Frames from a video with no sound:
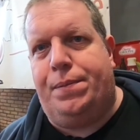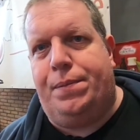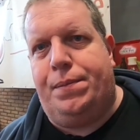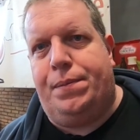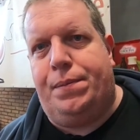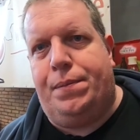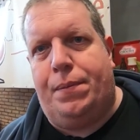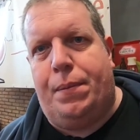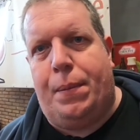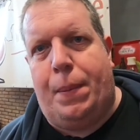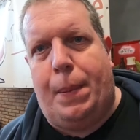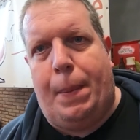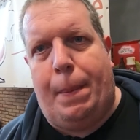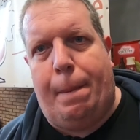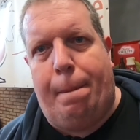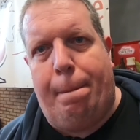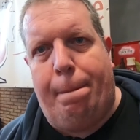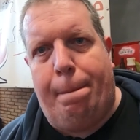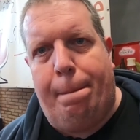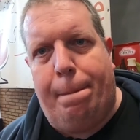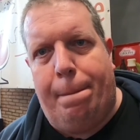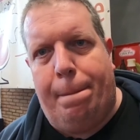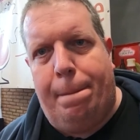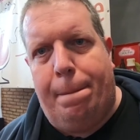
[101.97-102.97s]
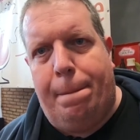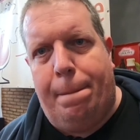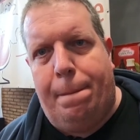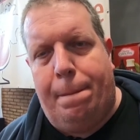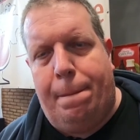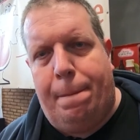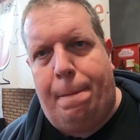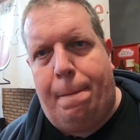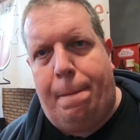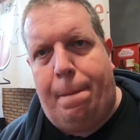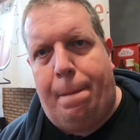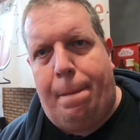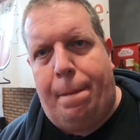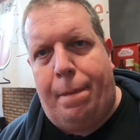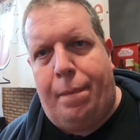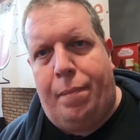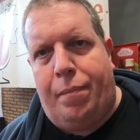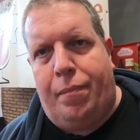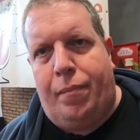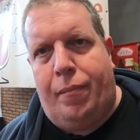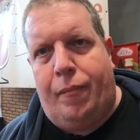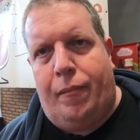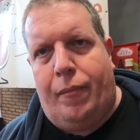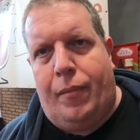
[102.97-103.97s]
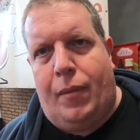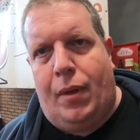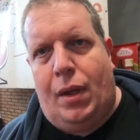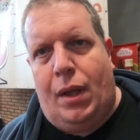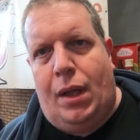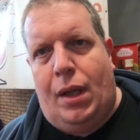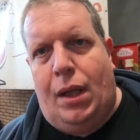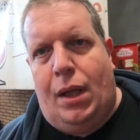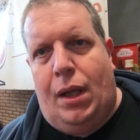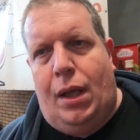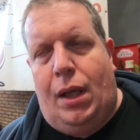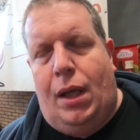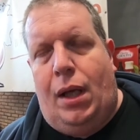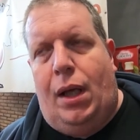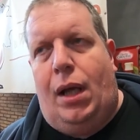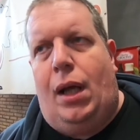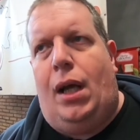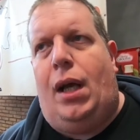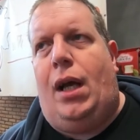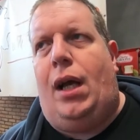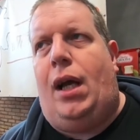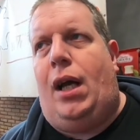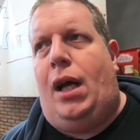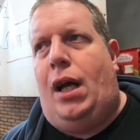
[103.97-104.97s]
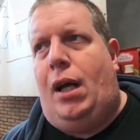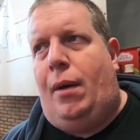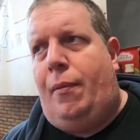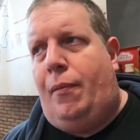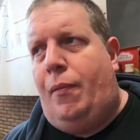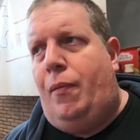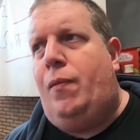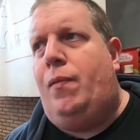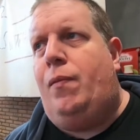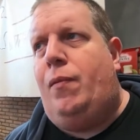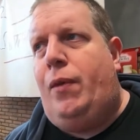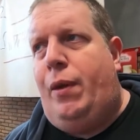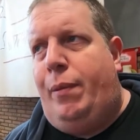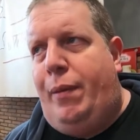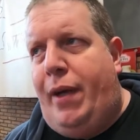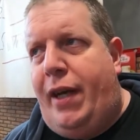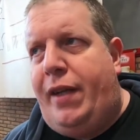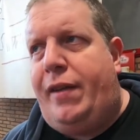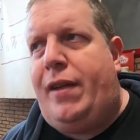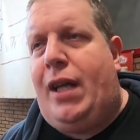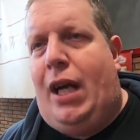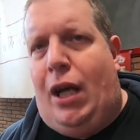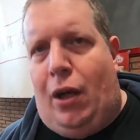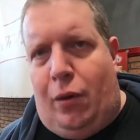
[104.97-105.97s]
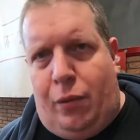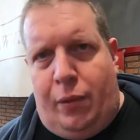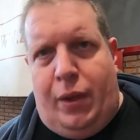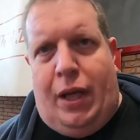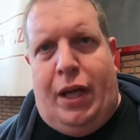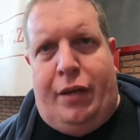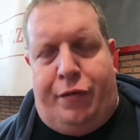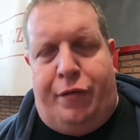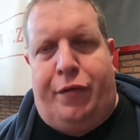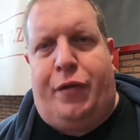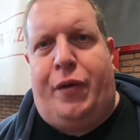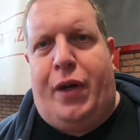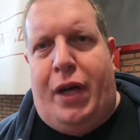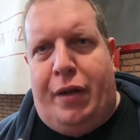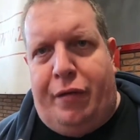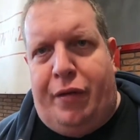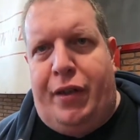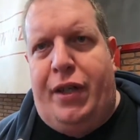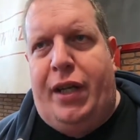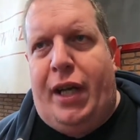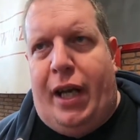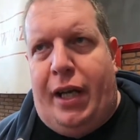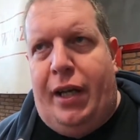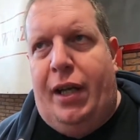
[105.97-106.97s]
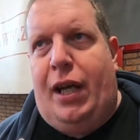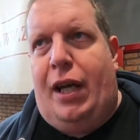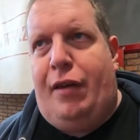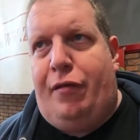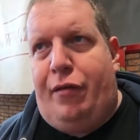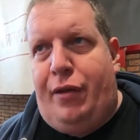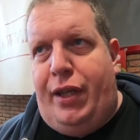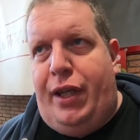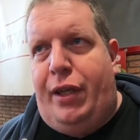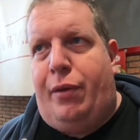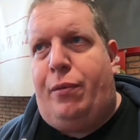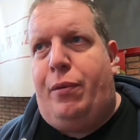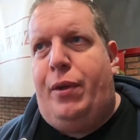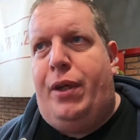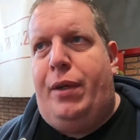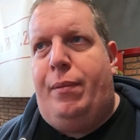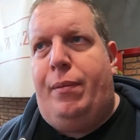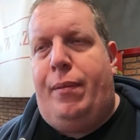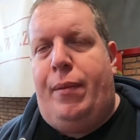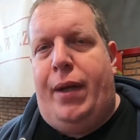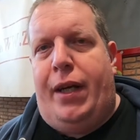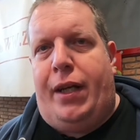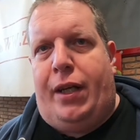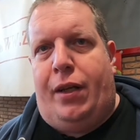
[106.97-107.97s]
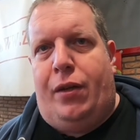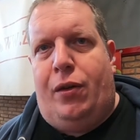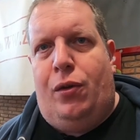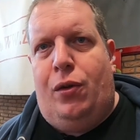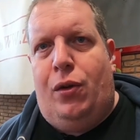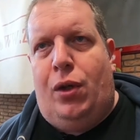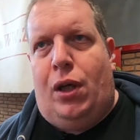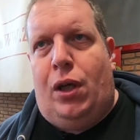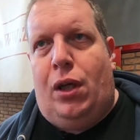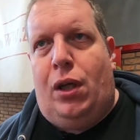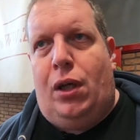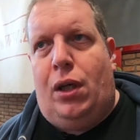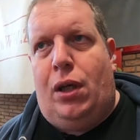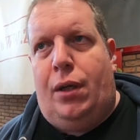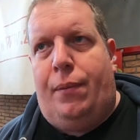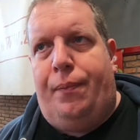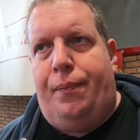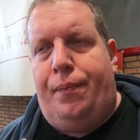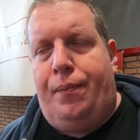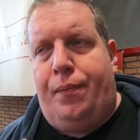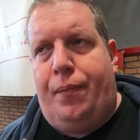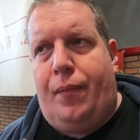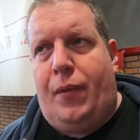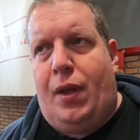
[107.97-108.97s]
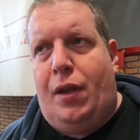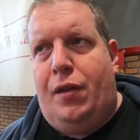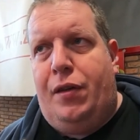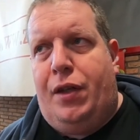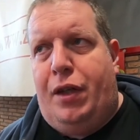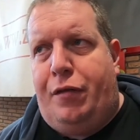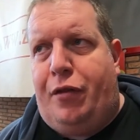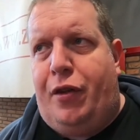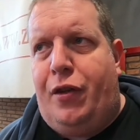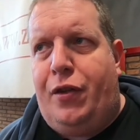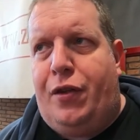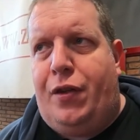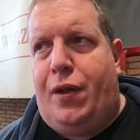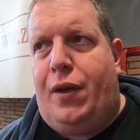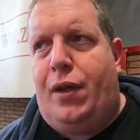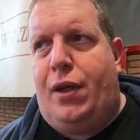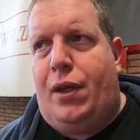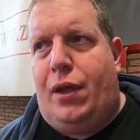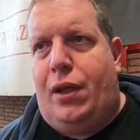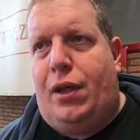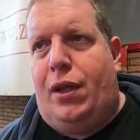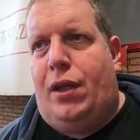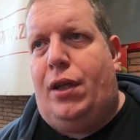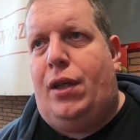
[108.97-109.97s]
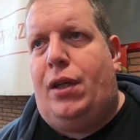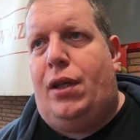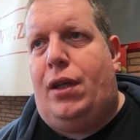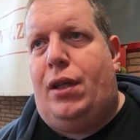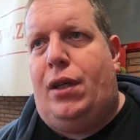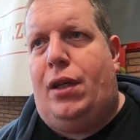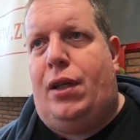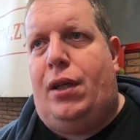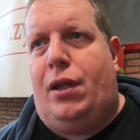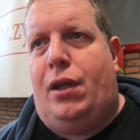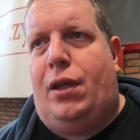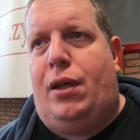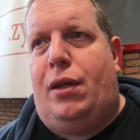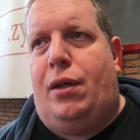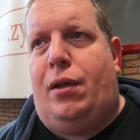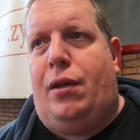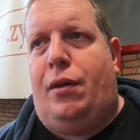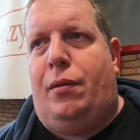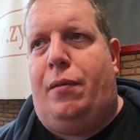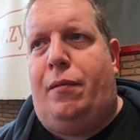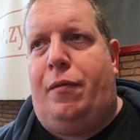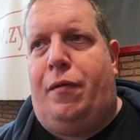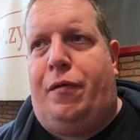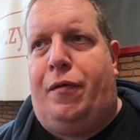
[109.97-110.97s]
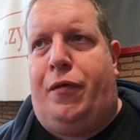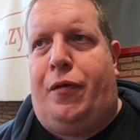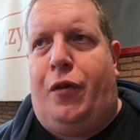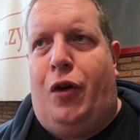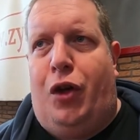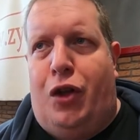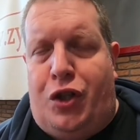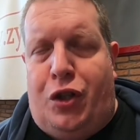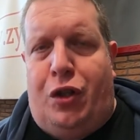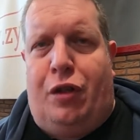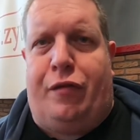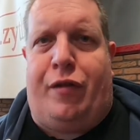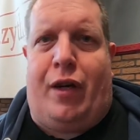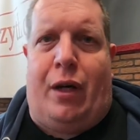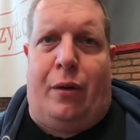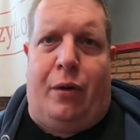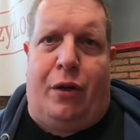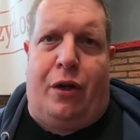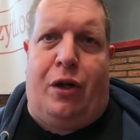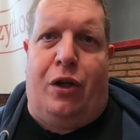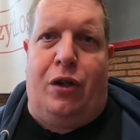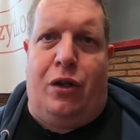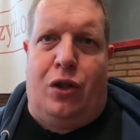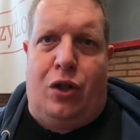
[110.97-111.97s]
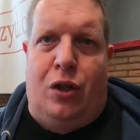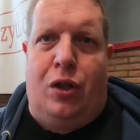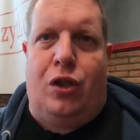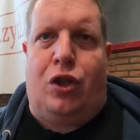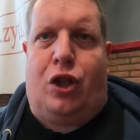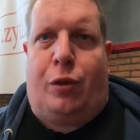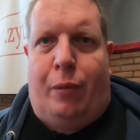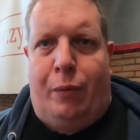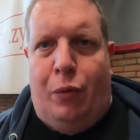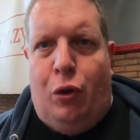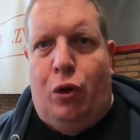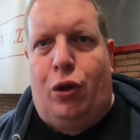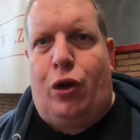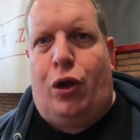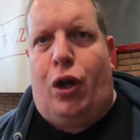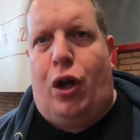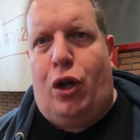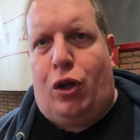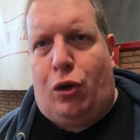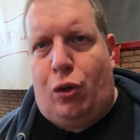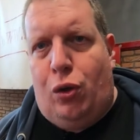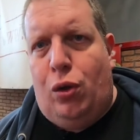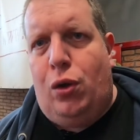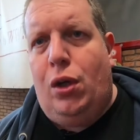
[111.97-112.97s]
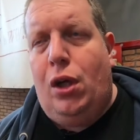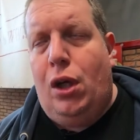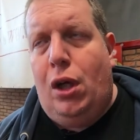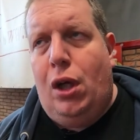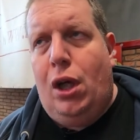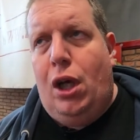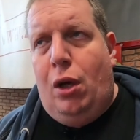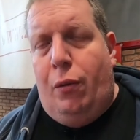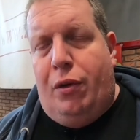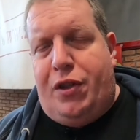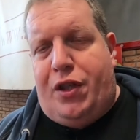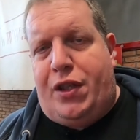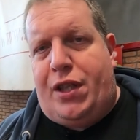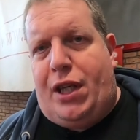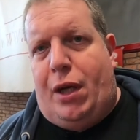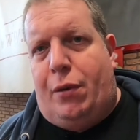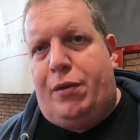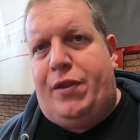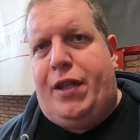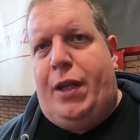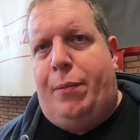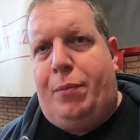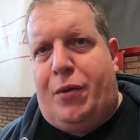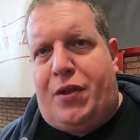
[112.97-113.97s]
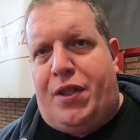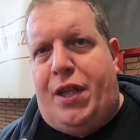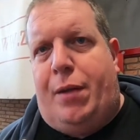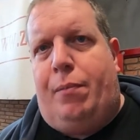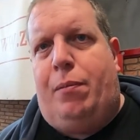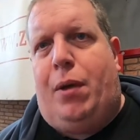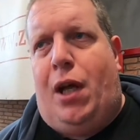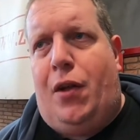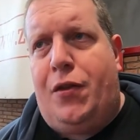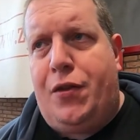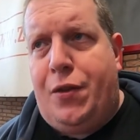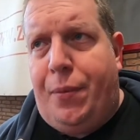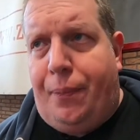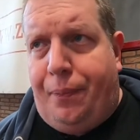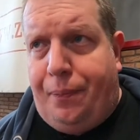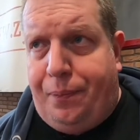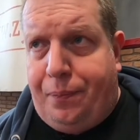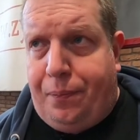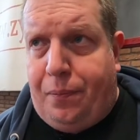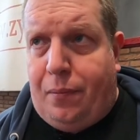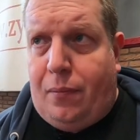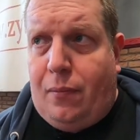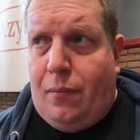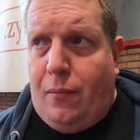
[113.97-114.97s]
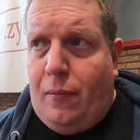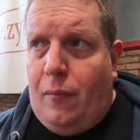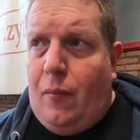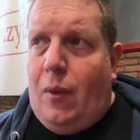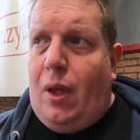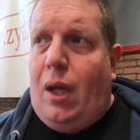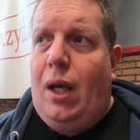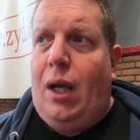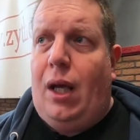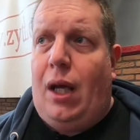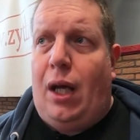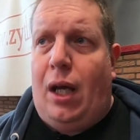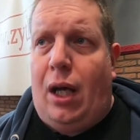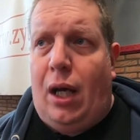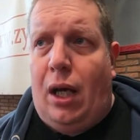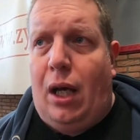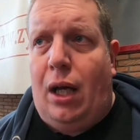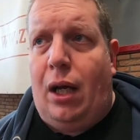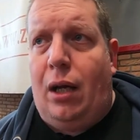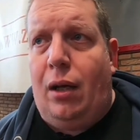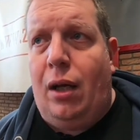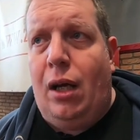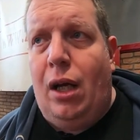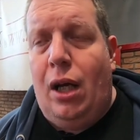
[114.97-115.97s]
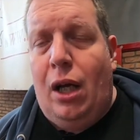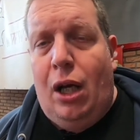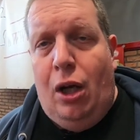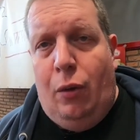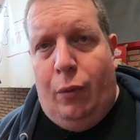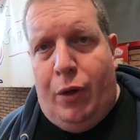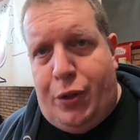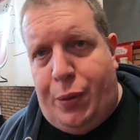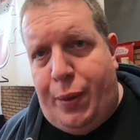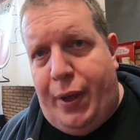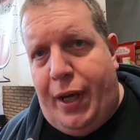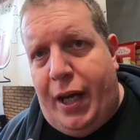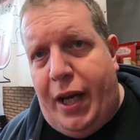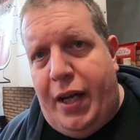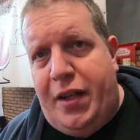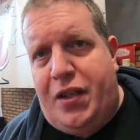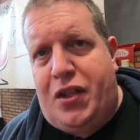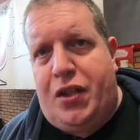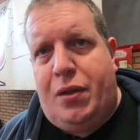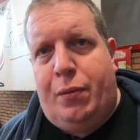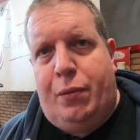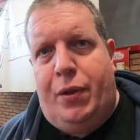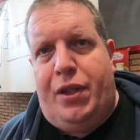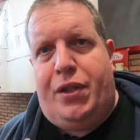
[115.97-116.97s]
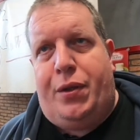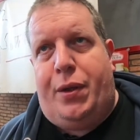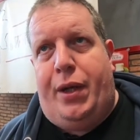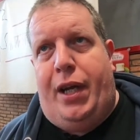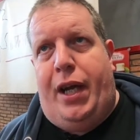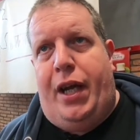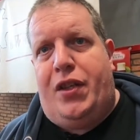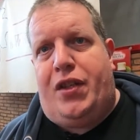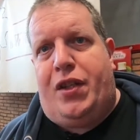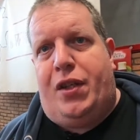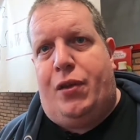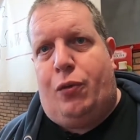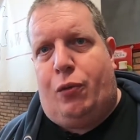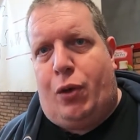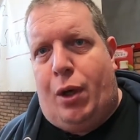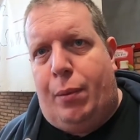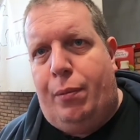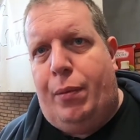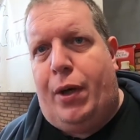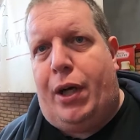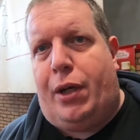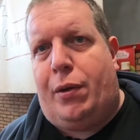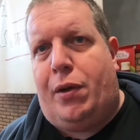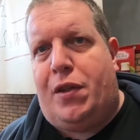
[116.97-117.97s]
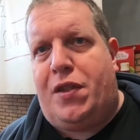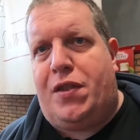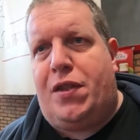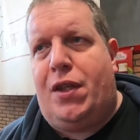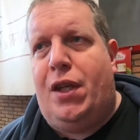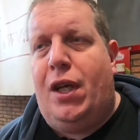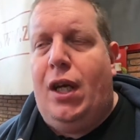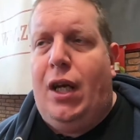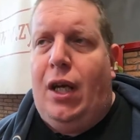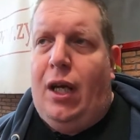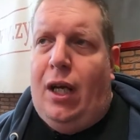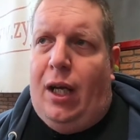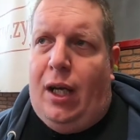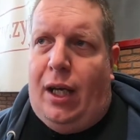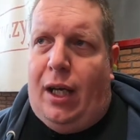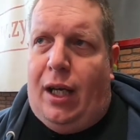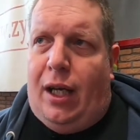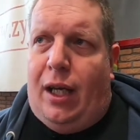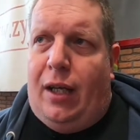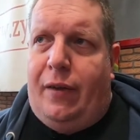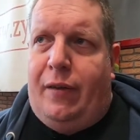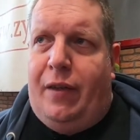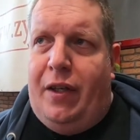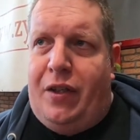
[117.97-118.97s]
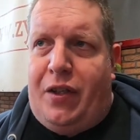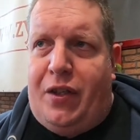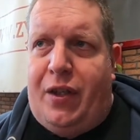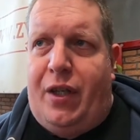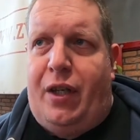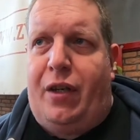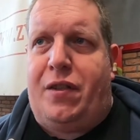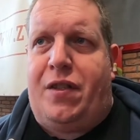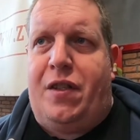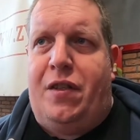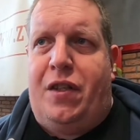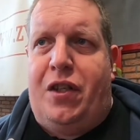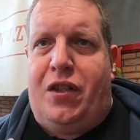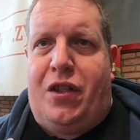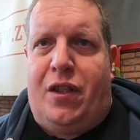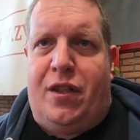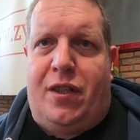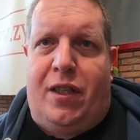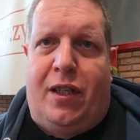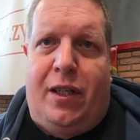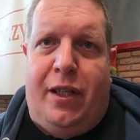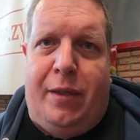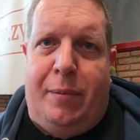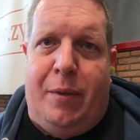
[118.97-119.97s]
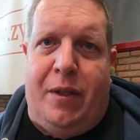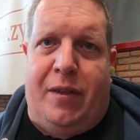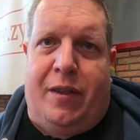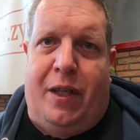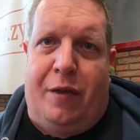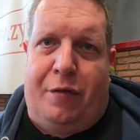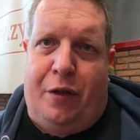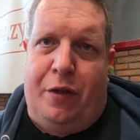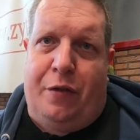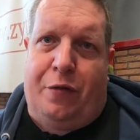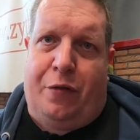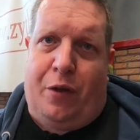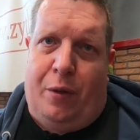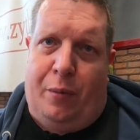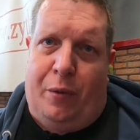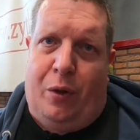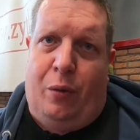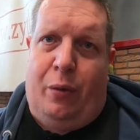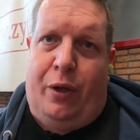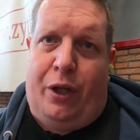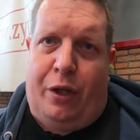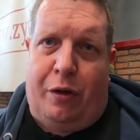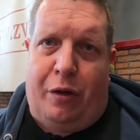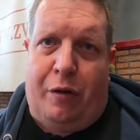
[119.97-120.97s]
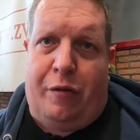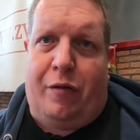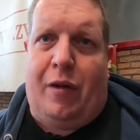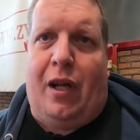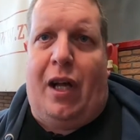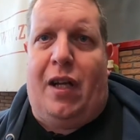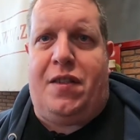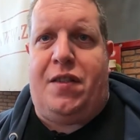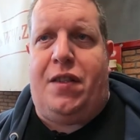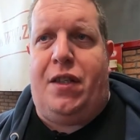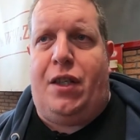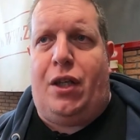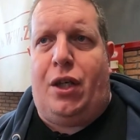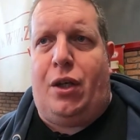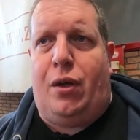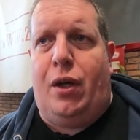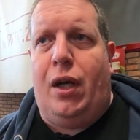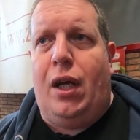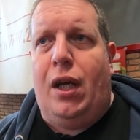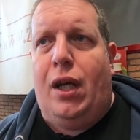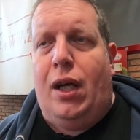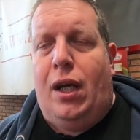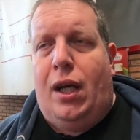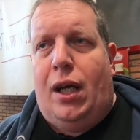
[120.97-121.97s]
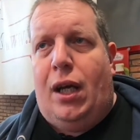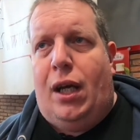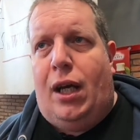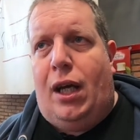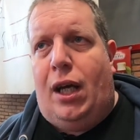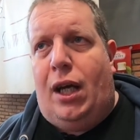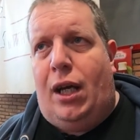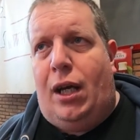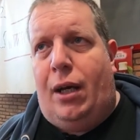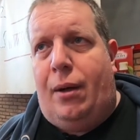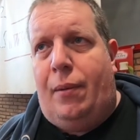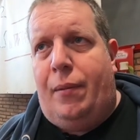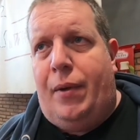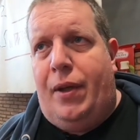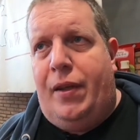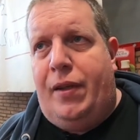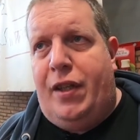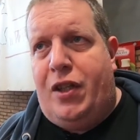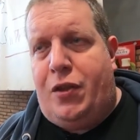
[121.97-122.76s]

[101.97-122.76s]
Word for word: You made a special beer for this year's festival. Um, we make now every, for every every year we make a um, different uh, version of our Schuppenboer Grand Cru, which is our 10% blonde, uh, which we age which we age in rum barrels. Uh, this year's edition is a little bit different from the winner of last year um, in